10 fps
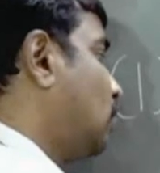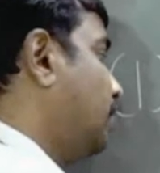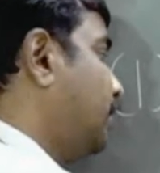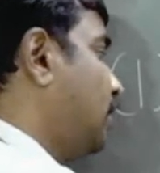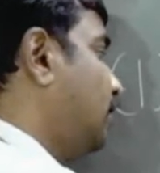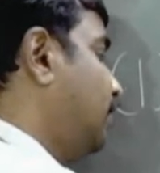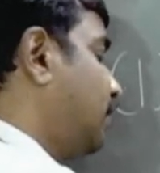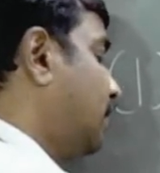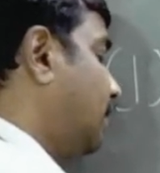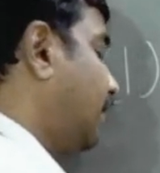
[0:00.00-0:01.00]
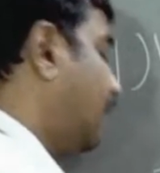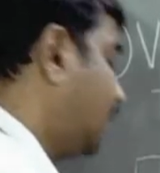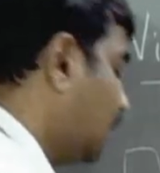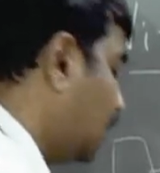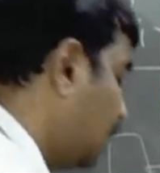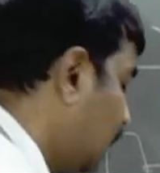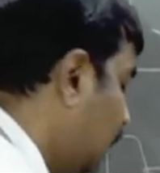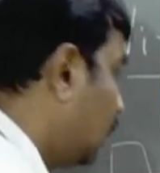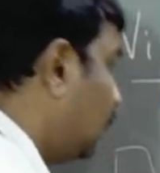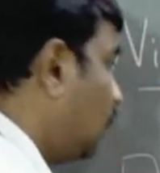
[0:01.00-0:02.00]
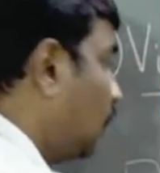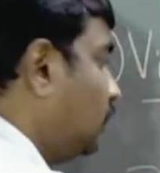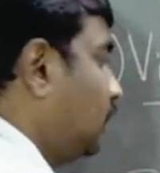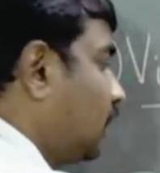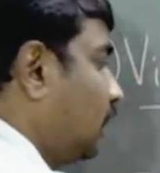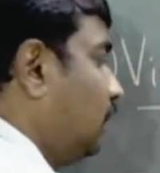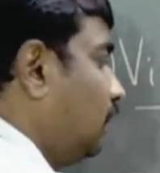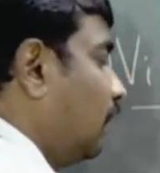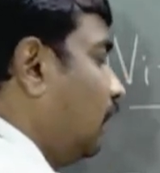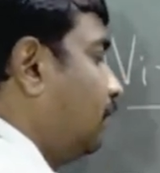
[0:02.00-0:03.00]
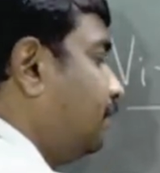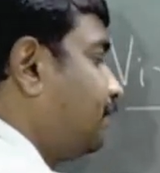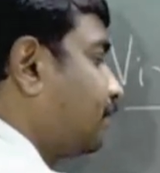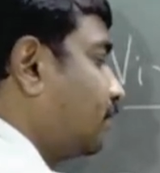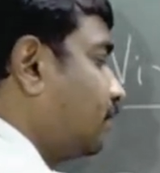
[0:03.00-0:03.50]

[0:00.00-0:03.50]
means copy of it. That it's a logical